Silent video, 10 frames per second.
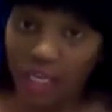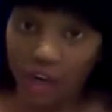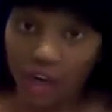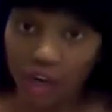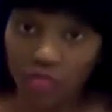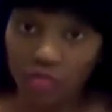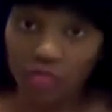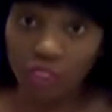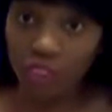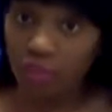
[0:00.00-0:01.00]
it on,
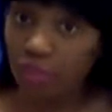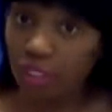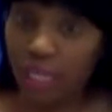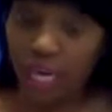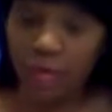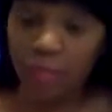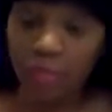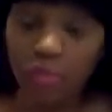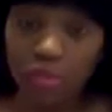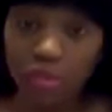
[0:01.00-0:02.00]
get rid of the air
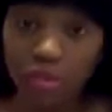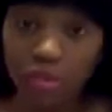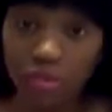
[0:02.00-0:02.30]
bubbles,